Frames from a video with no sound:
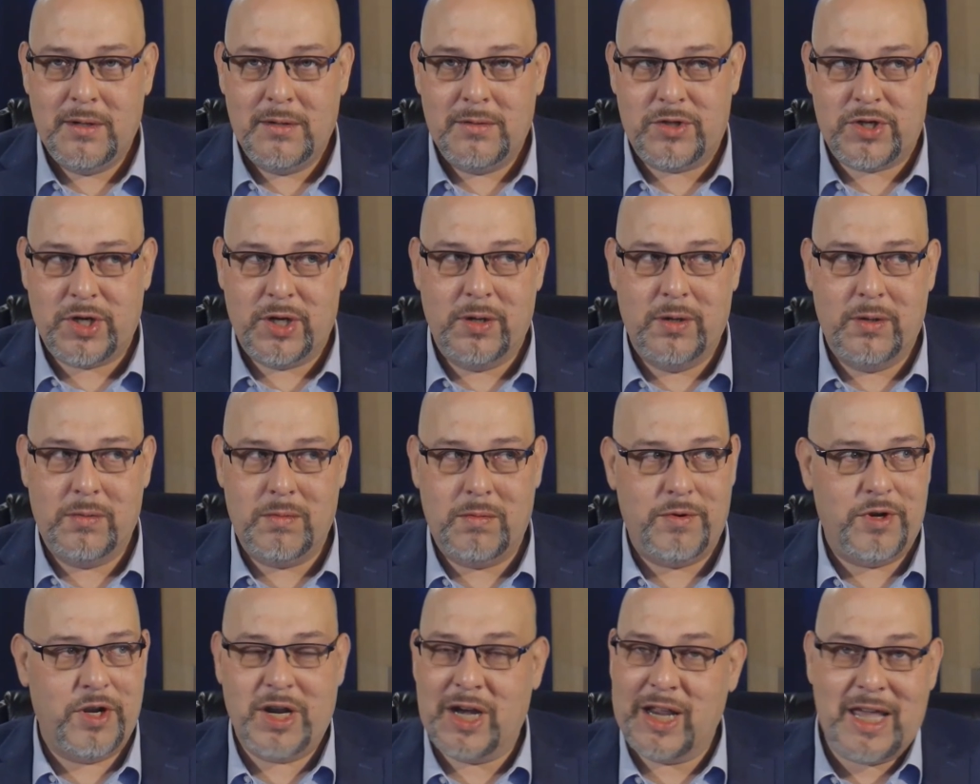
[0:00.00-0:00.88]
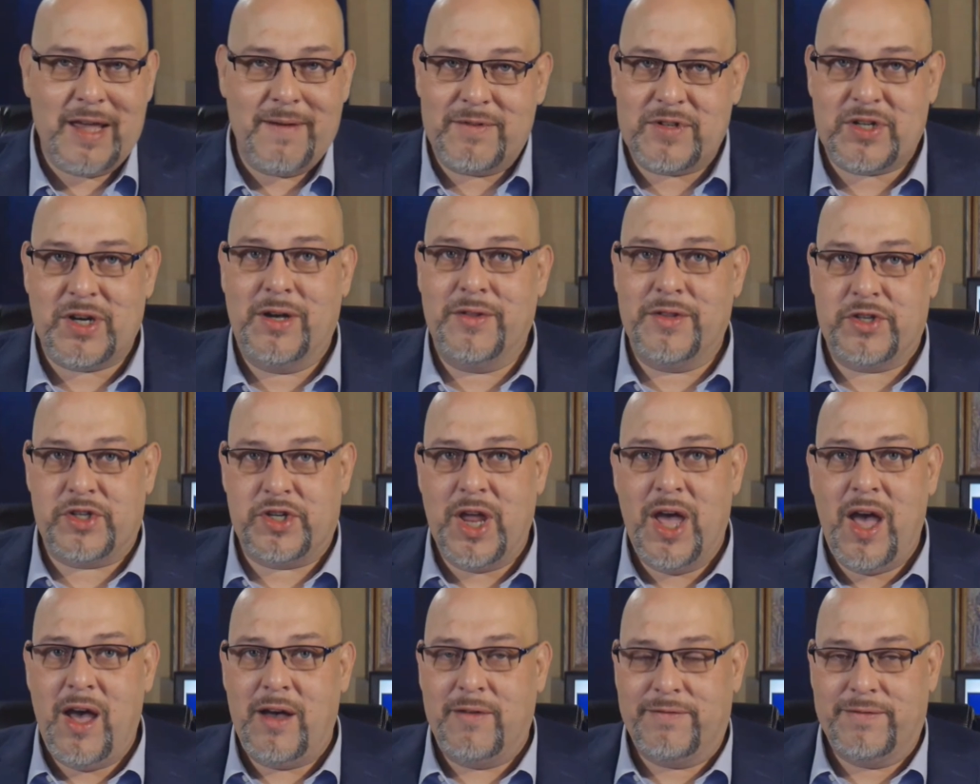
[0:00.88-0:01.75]
So you're going to give us all the
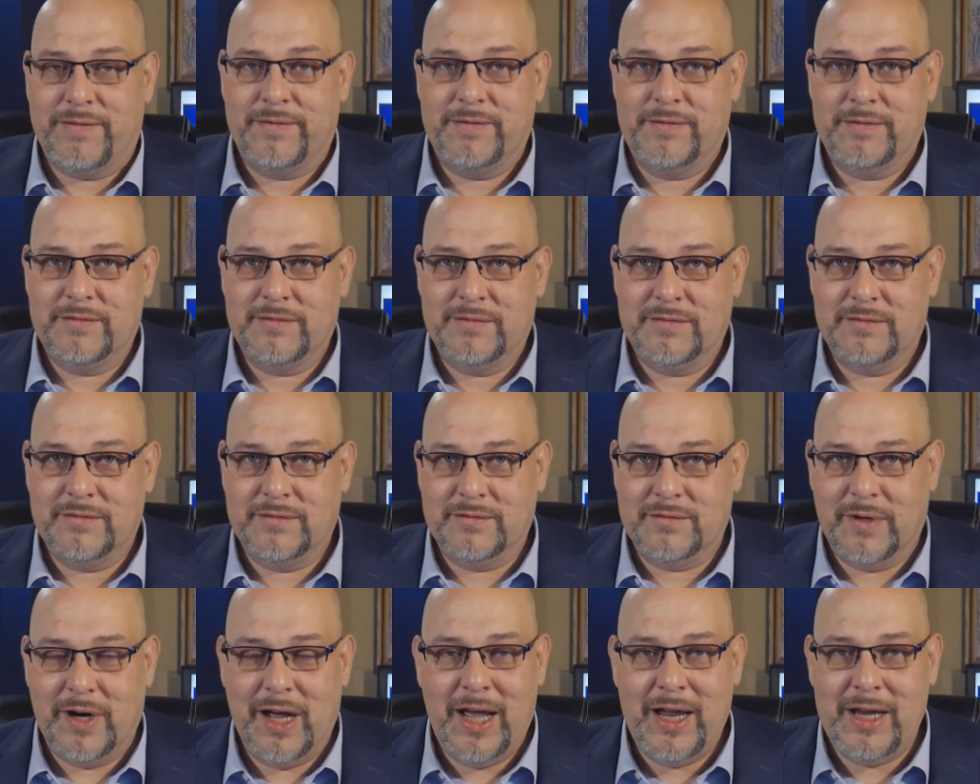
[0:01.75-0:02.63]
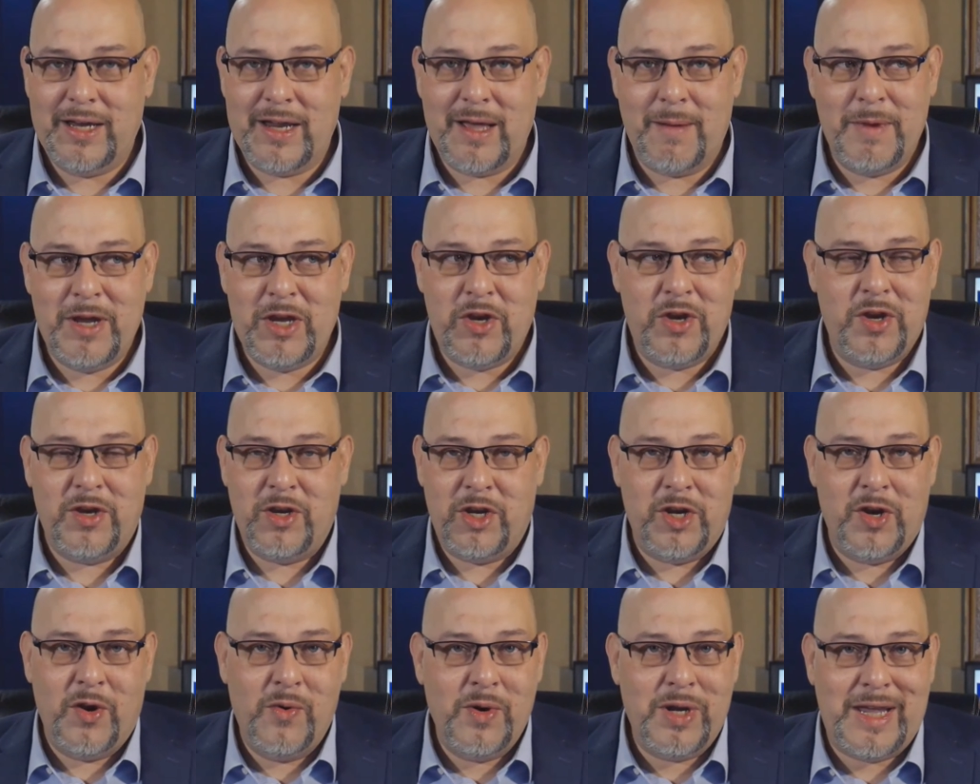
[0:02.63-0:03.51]
stuff, right? I mean, you
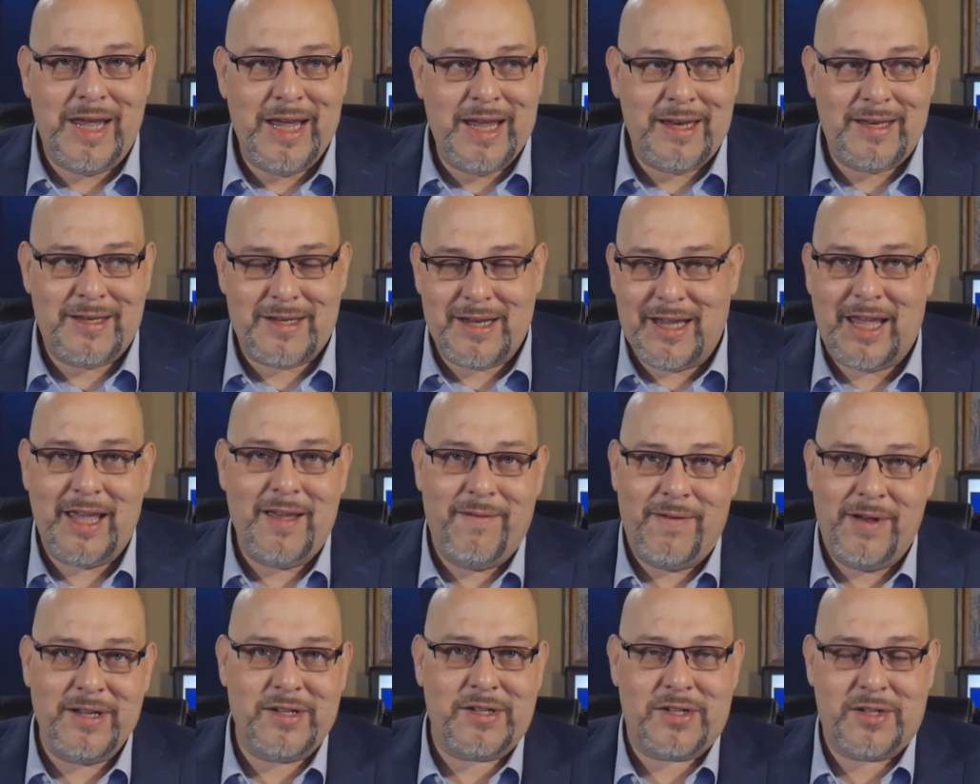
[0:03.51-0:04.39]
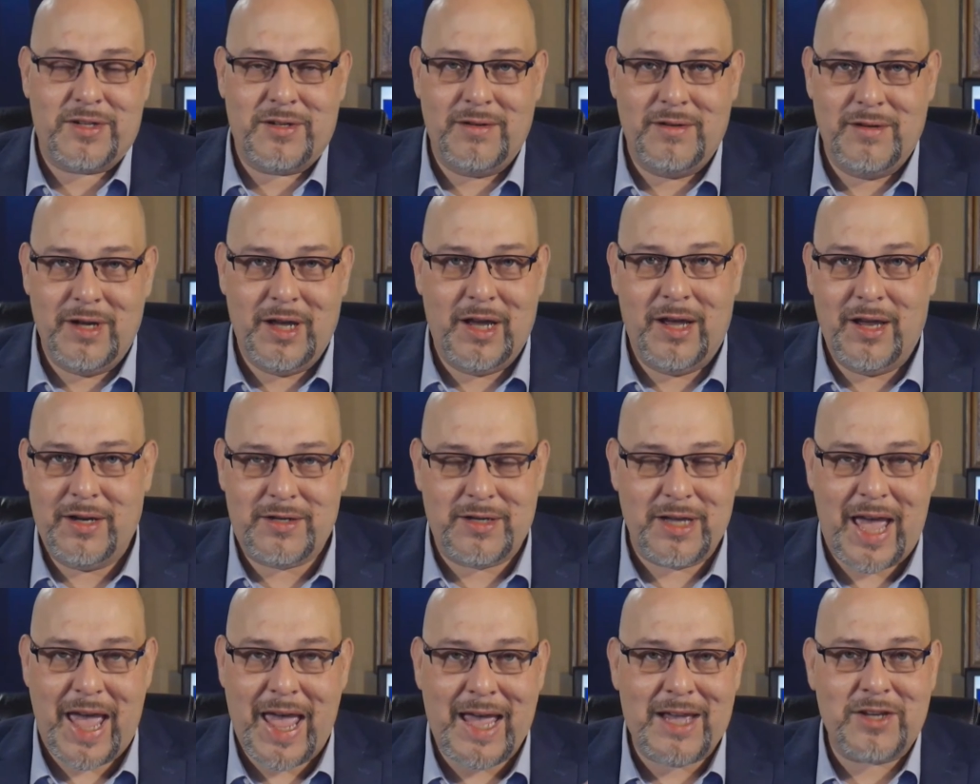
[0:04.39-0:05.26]
you don't get to give us uh,
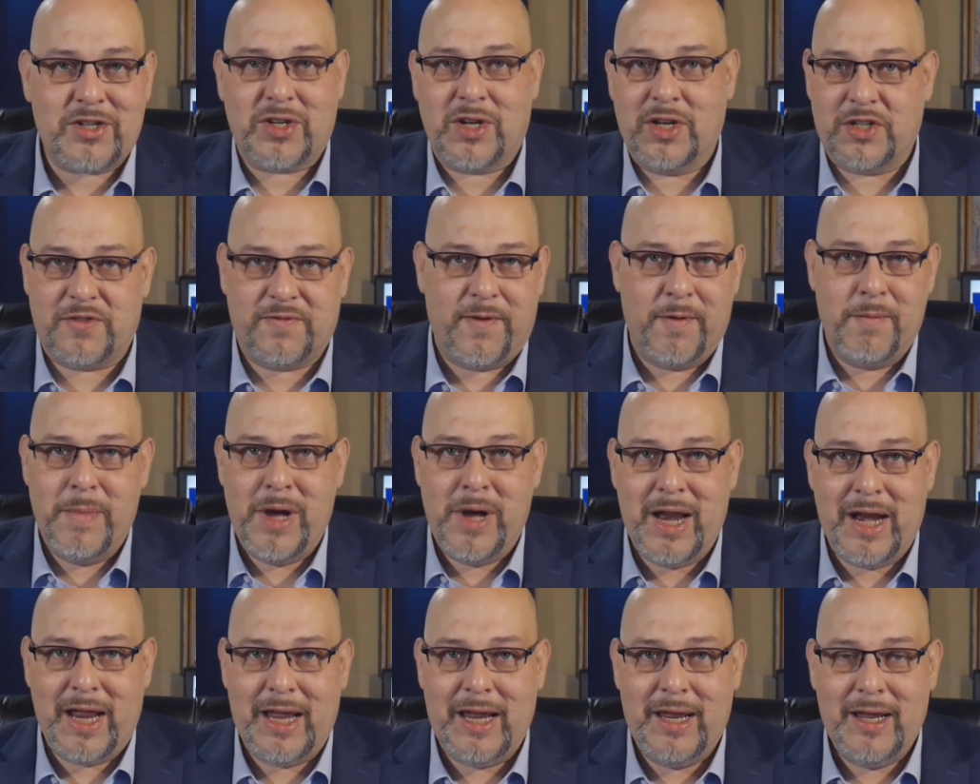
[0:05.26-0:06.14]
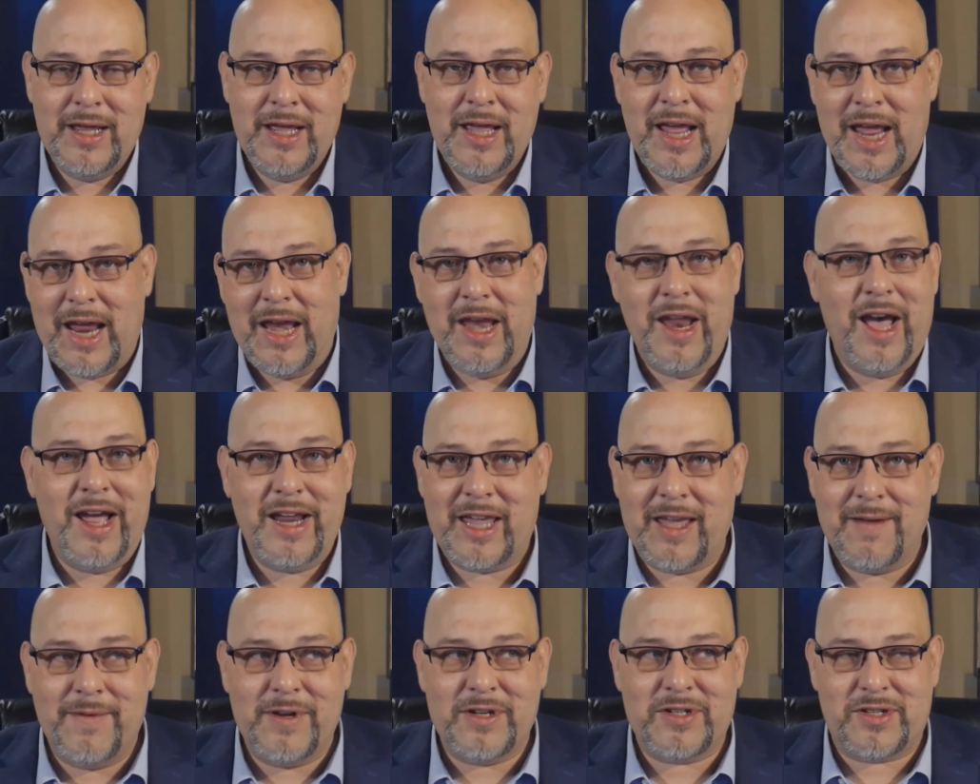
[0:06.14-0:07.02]
to ask us for money and not
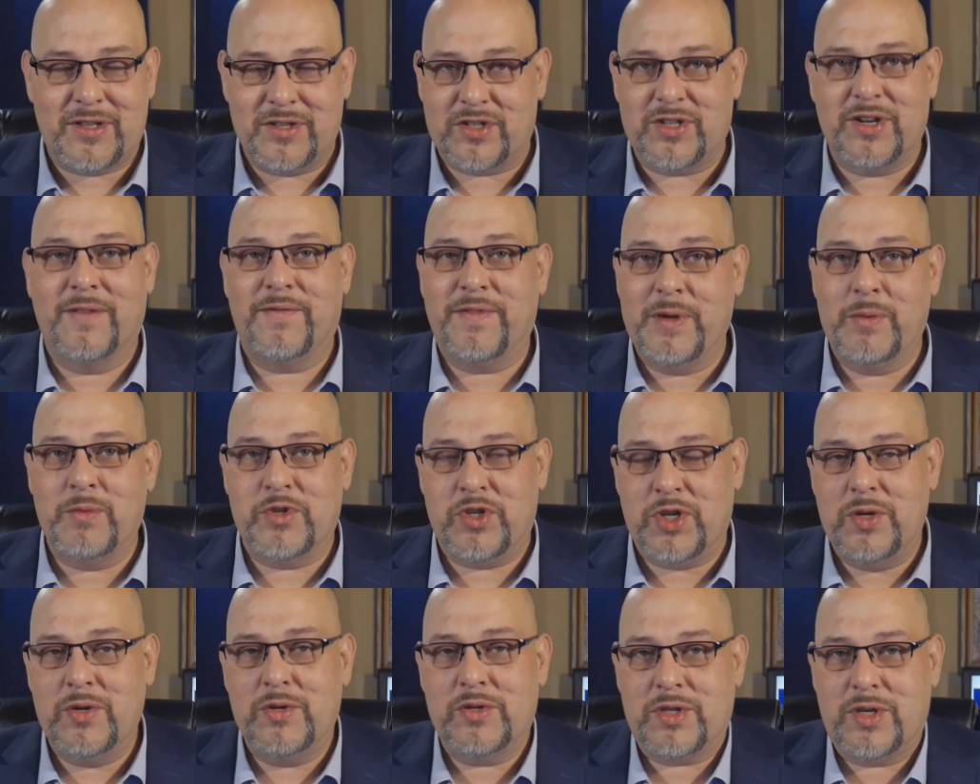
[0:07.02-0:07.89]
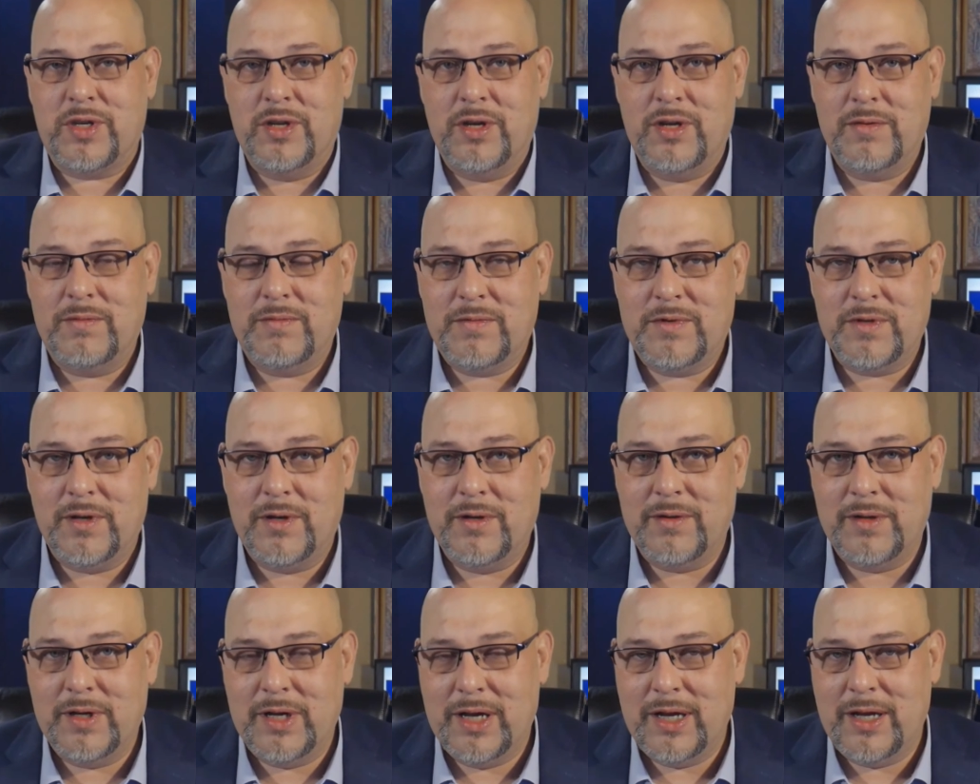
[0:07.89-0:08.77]
give us the stuff that was used to
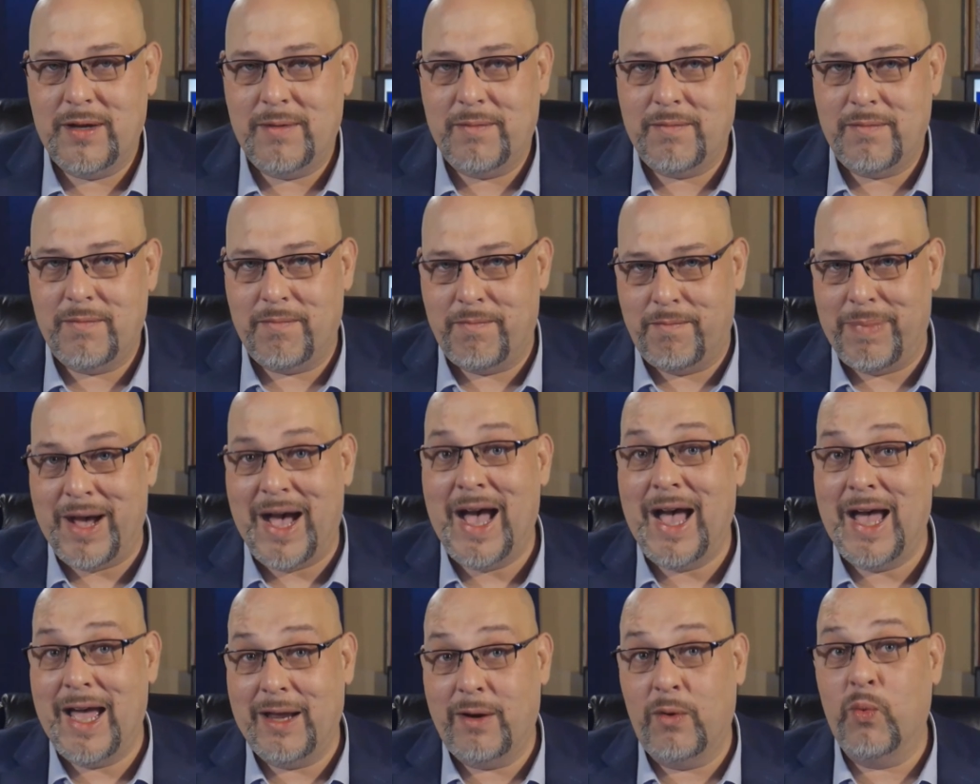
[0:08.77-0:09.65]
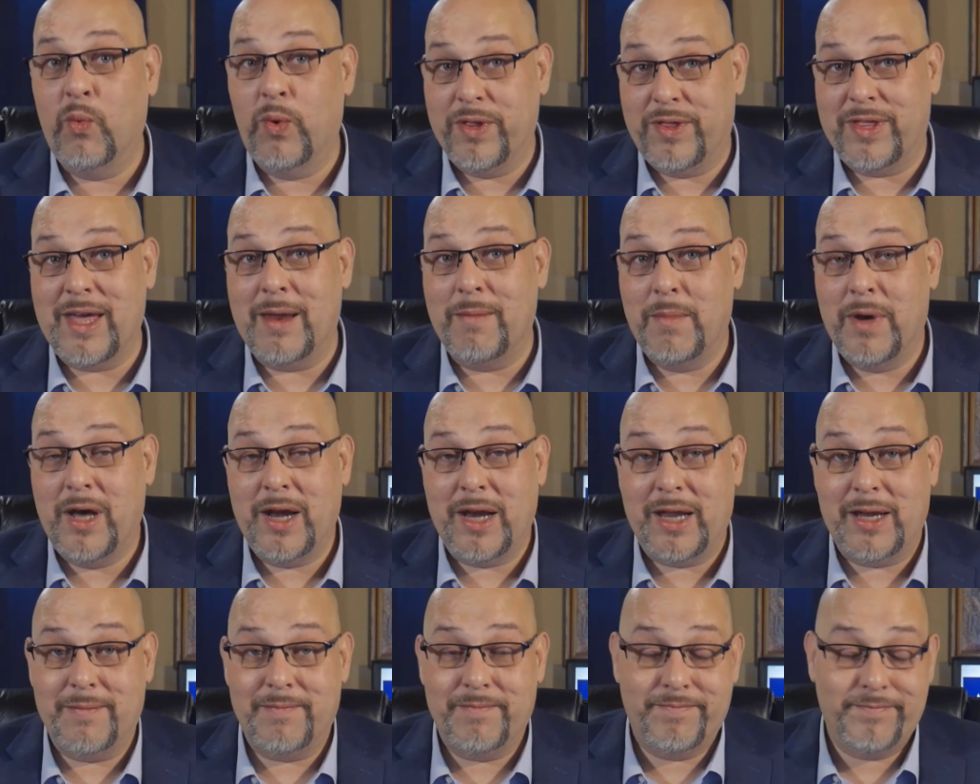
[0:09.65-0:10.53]
to um, buy with that
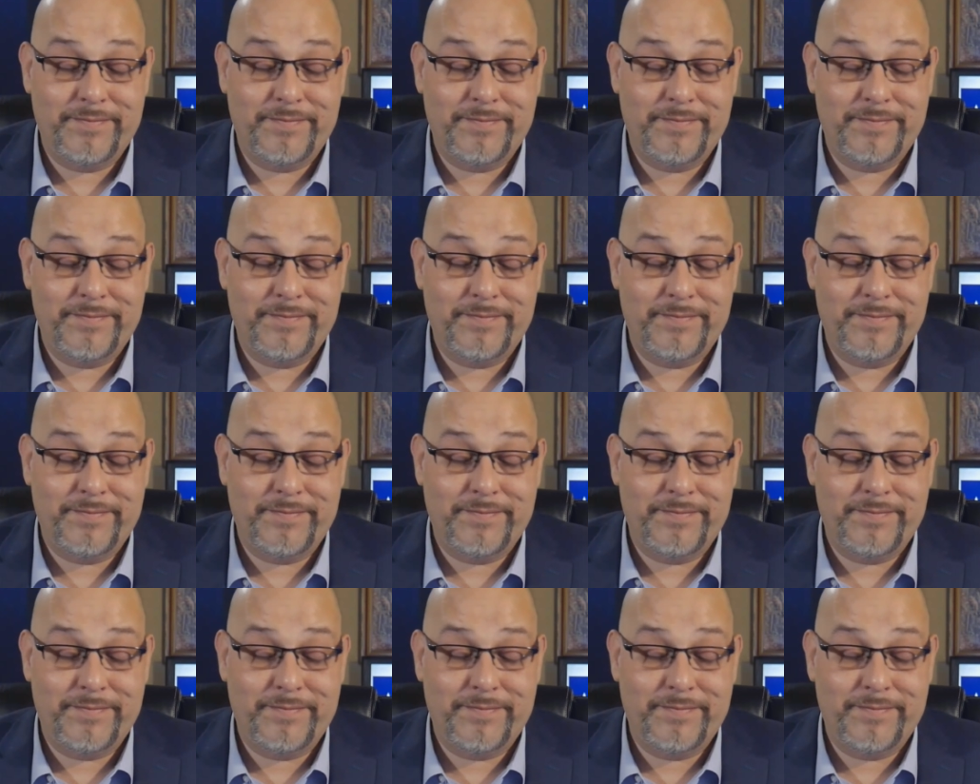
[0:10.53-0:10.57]
money.